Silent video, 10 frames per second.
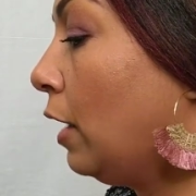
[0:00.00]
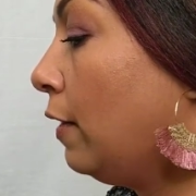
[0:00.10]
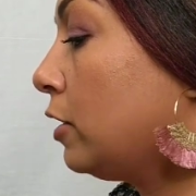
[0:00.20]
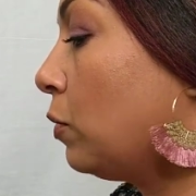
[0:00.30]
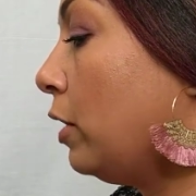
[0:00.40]

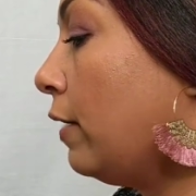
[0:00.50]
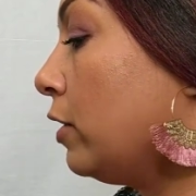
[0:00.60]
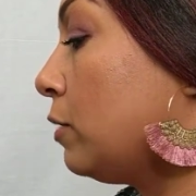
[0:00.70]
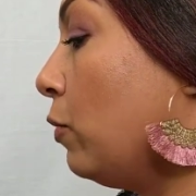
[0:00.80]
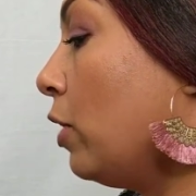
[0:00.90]
This will give
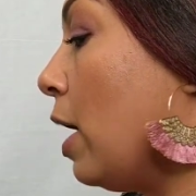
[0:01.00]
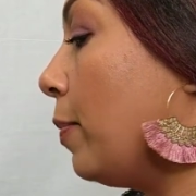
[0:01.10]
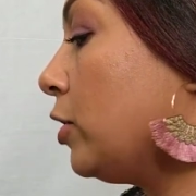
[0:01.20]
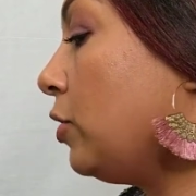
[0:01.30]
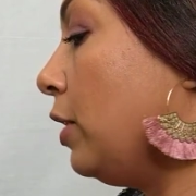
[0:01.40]
us more
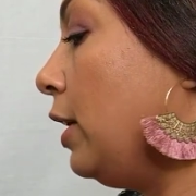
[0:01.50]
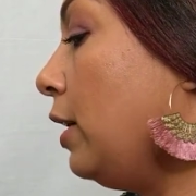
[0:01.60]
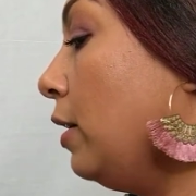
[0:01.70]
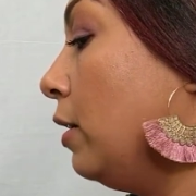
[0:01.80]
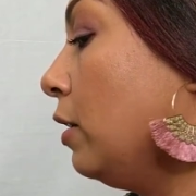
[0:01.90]

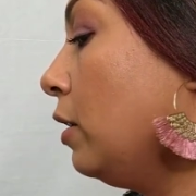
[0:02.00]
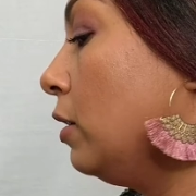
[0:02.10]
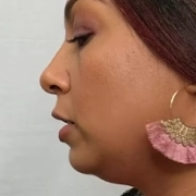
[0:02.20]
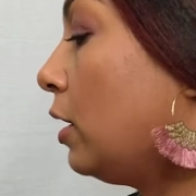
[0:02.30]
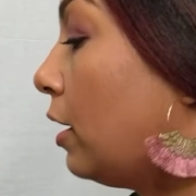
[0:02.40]
opportunity
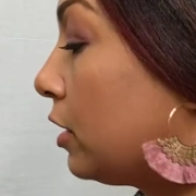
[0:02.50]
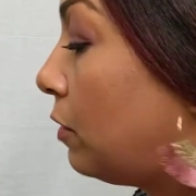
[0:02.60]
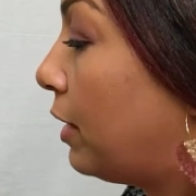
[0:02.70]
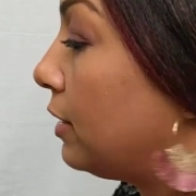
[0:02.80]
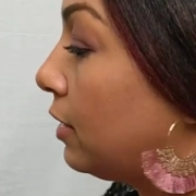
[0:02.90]
to
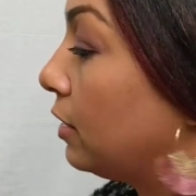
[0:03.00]
customize